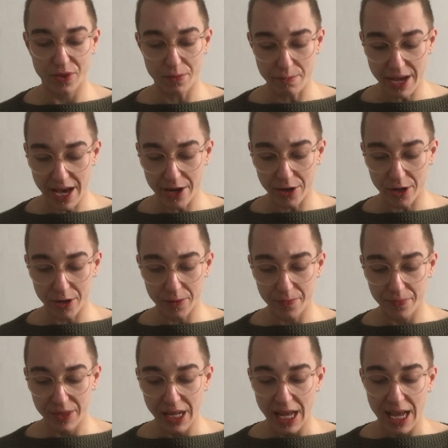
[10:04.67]
the matter
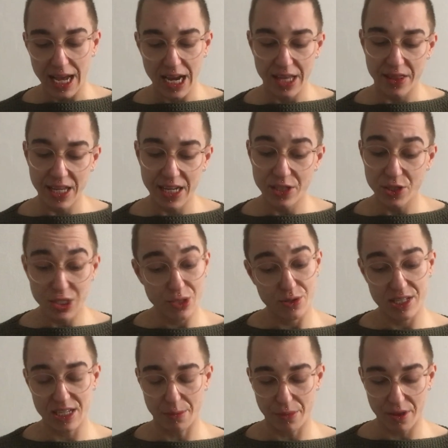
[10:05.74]
and then do
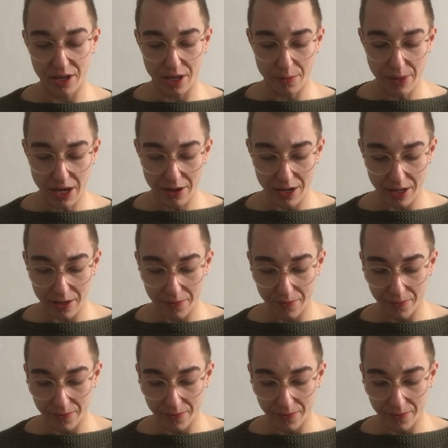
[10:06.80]
something about it.